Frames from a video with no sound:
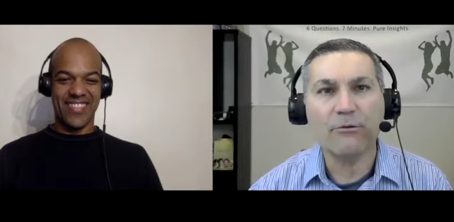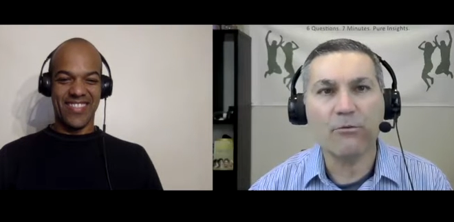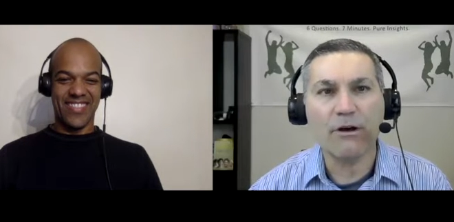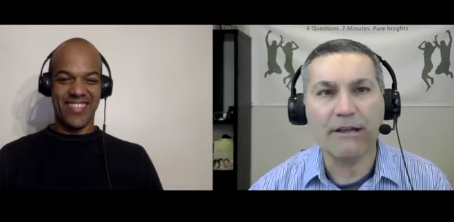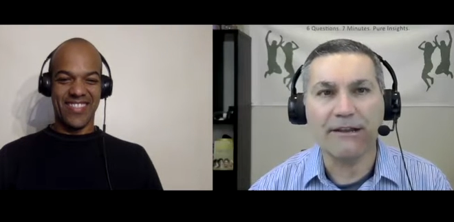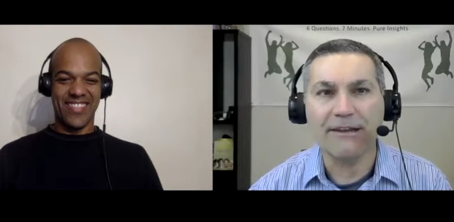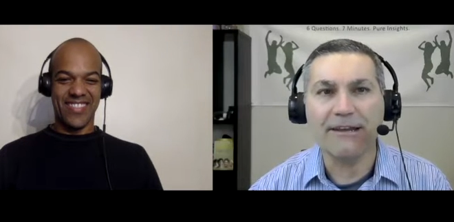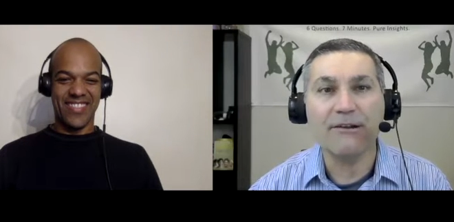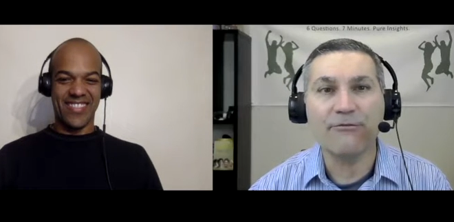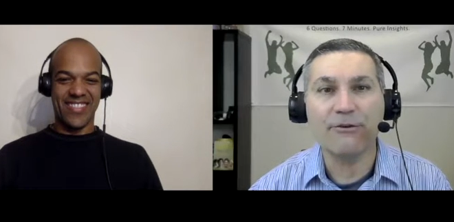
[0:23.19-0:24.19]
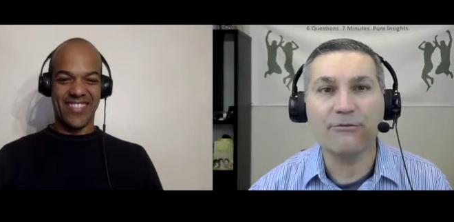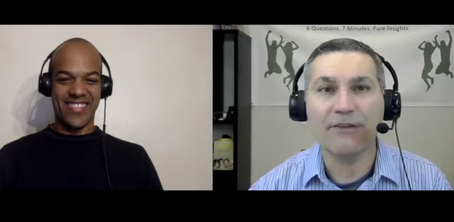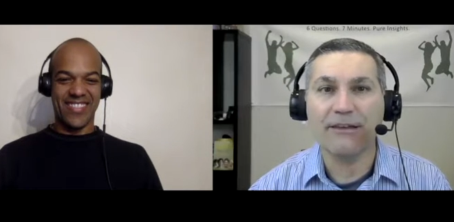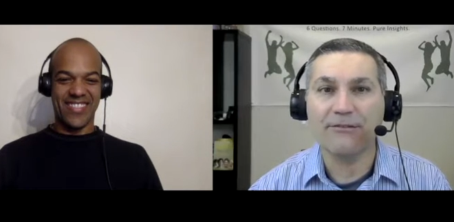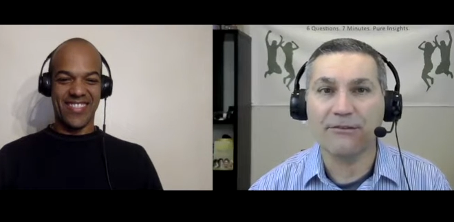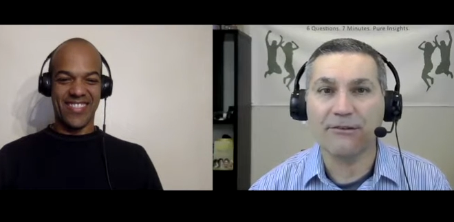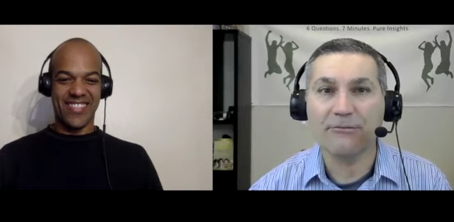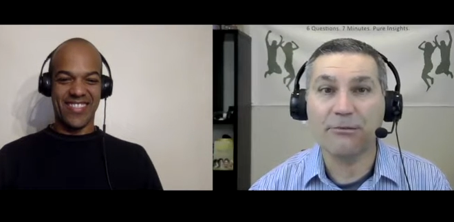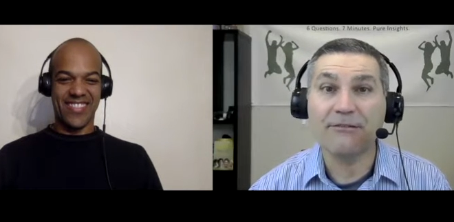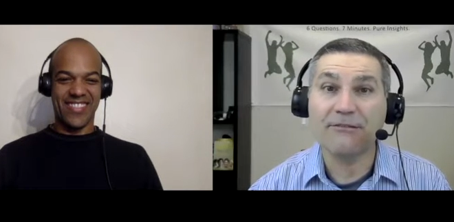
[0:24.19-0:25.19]
Speaker 1: one, in a few
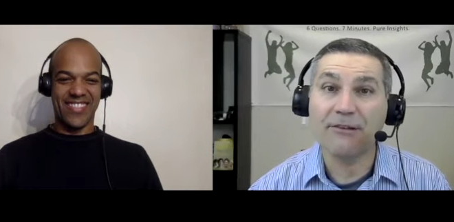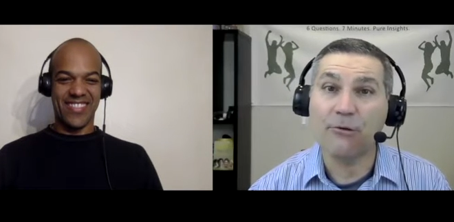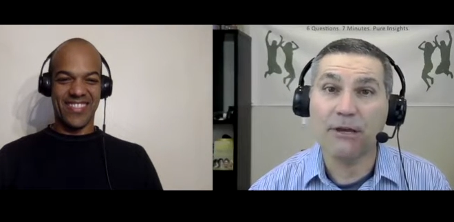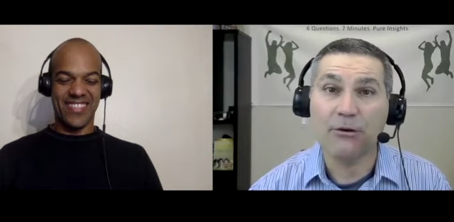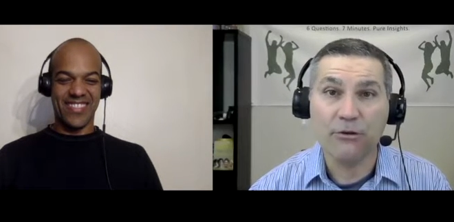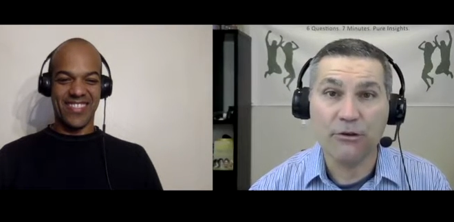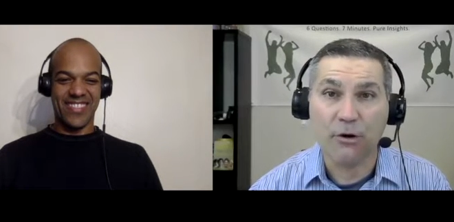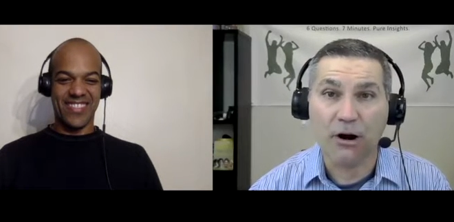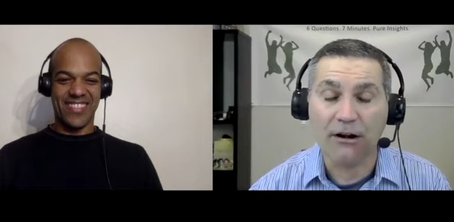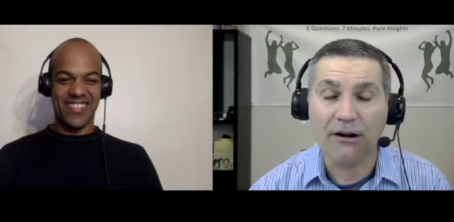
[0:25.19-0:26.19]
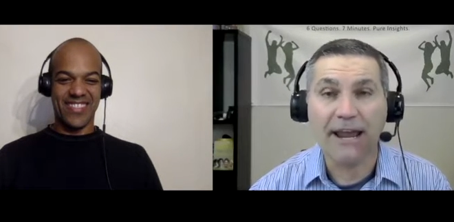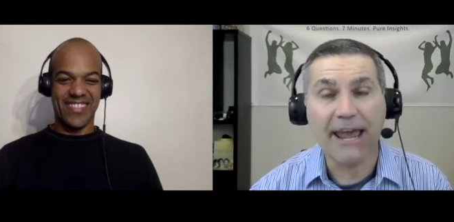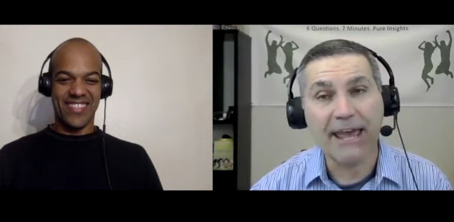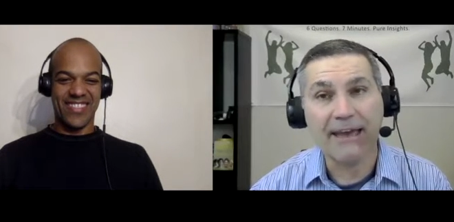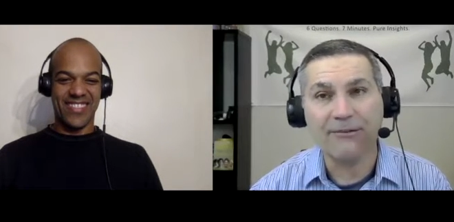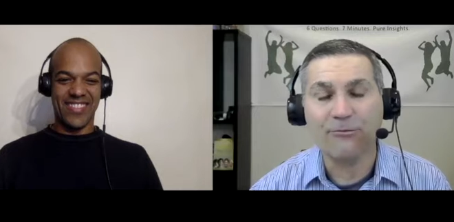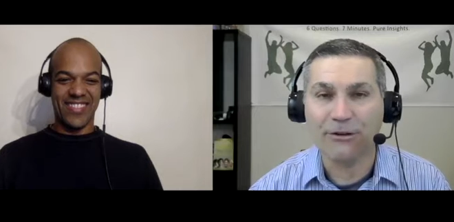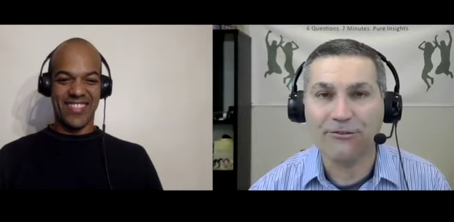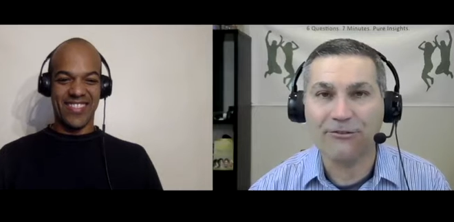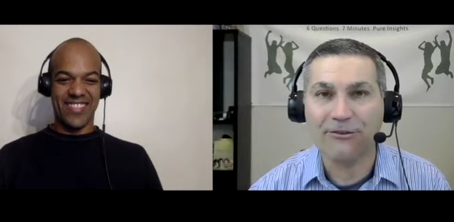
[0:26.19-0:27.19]
sentences, please tell me who you are and
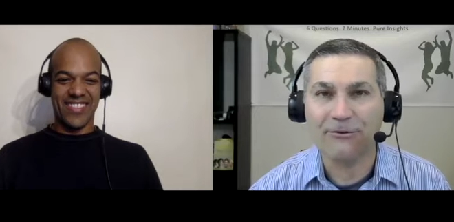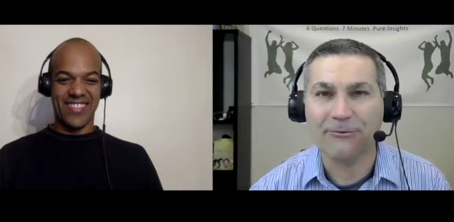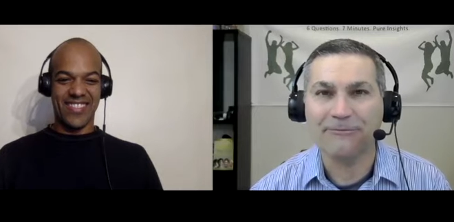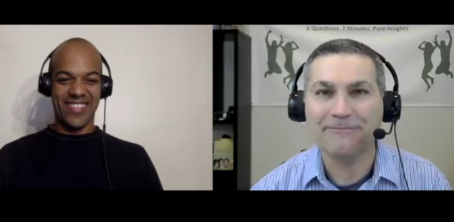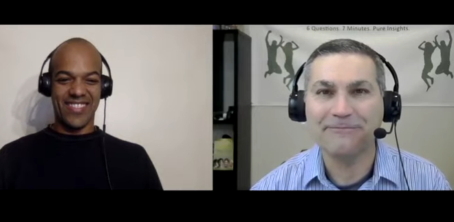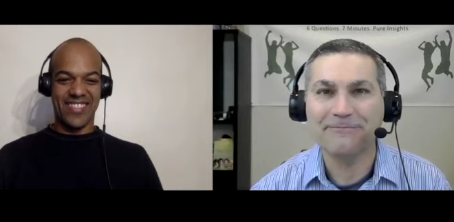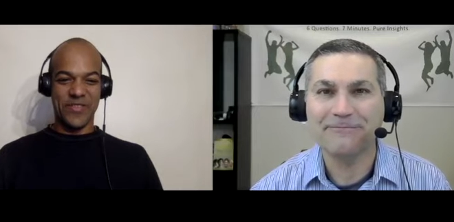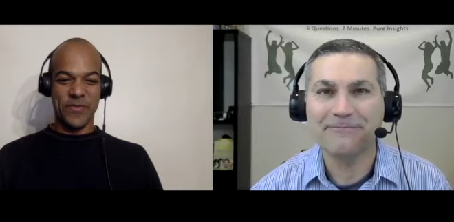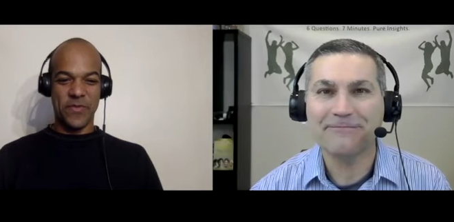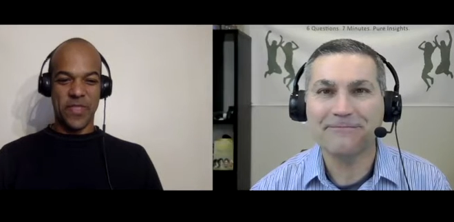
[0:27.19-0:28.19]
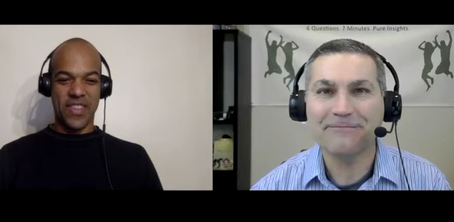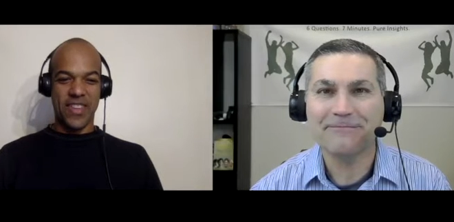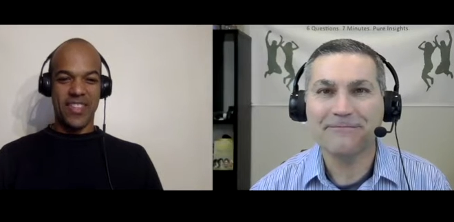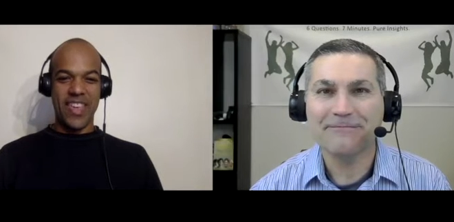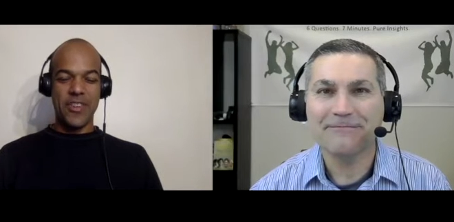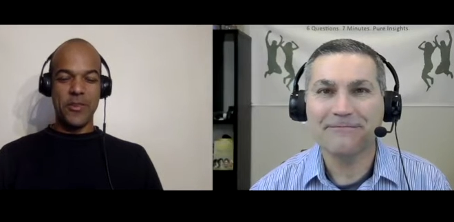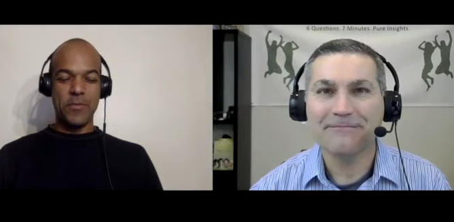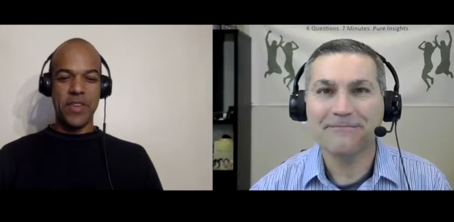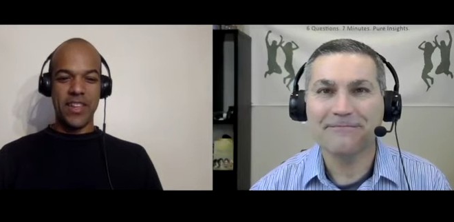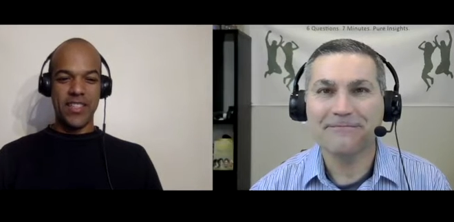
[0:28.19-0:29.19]
what you do. Thank you,
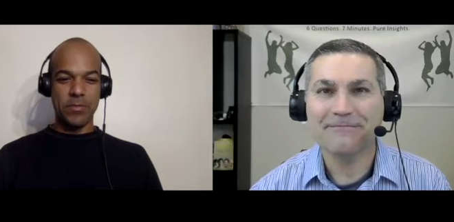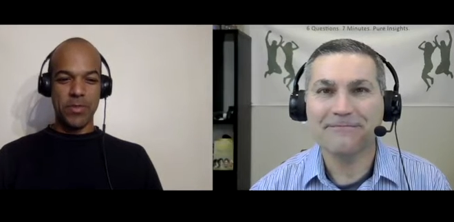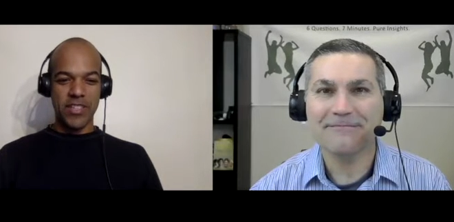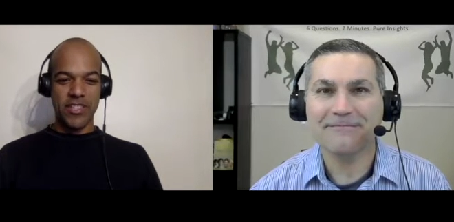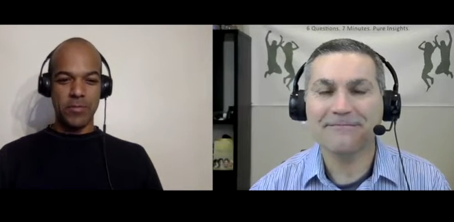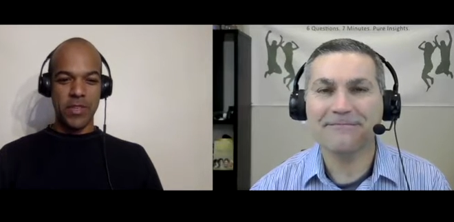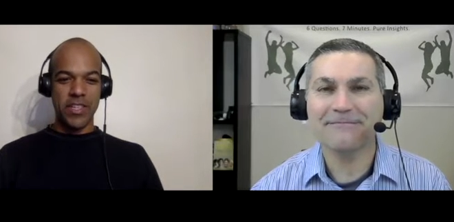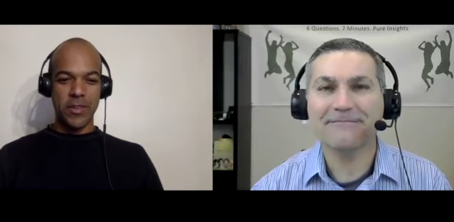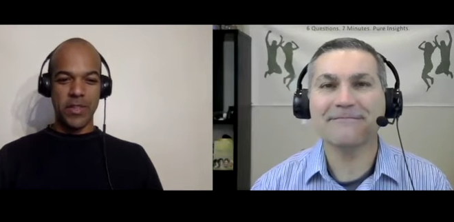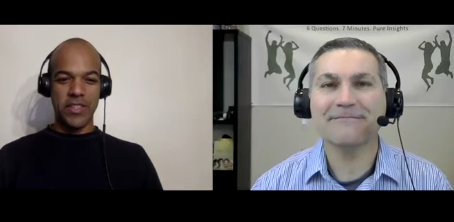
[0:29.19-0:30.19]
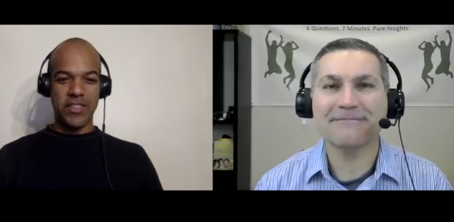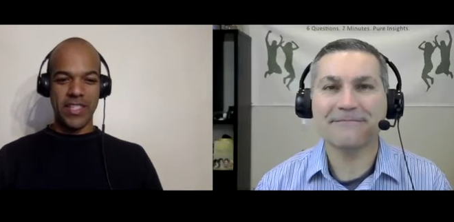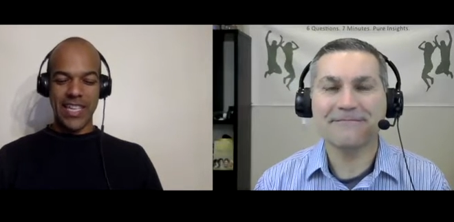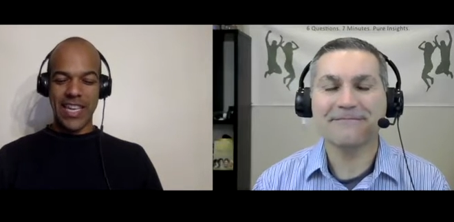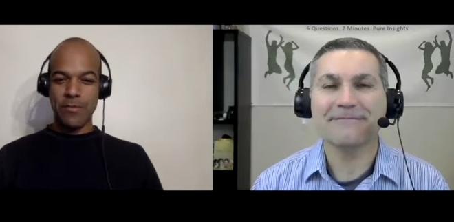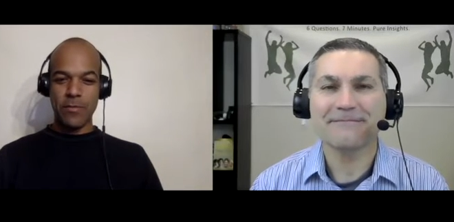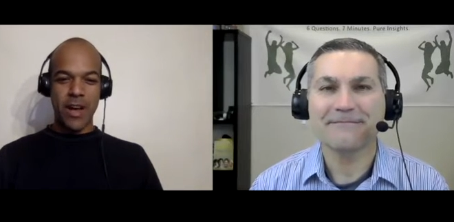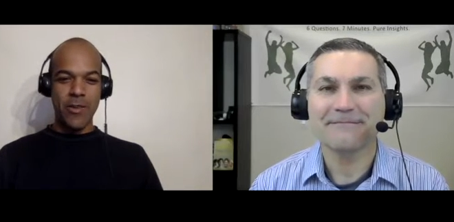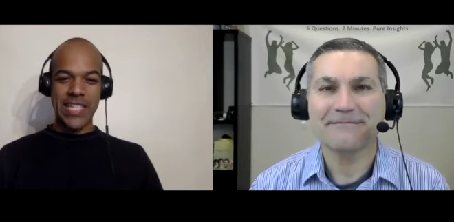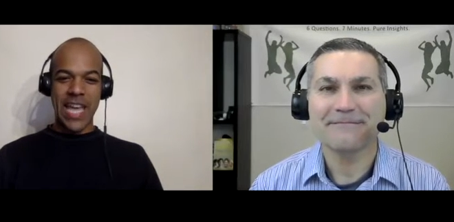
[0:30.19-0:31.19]
Pete.
Speaker 2: It's a pleasure to be here with you today. I'm
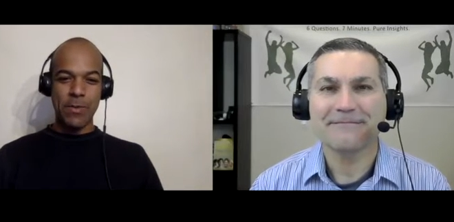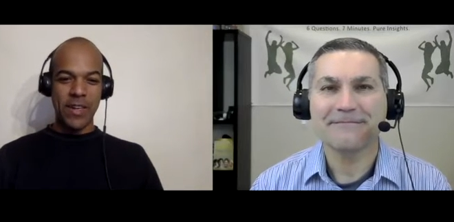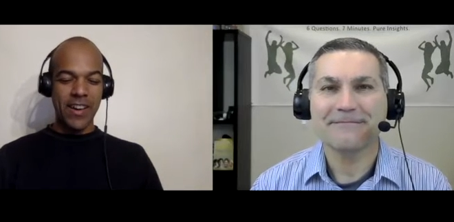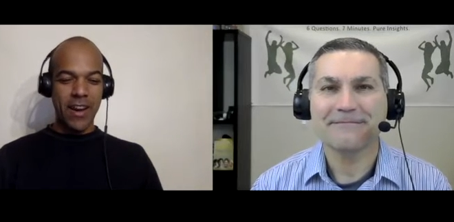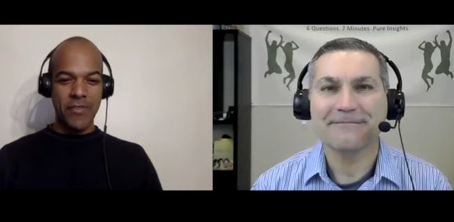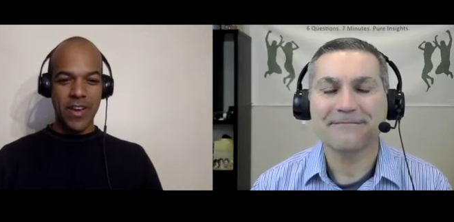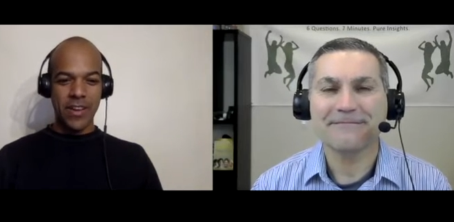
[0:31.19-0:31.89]
always happy to carve out a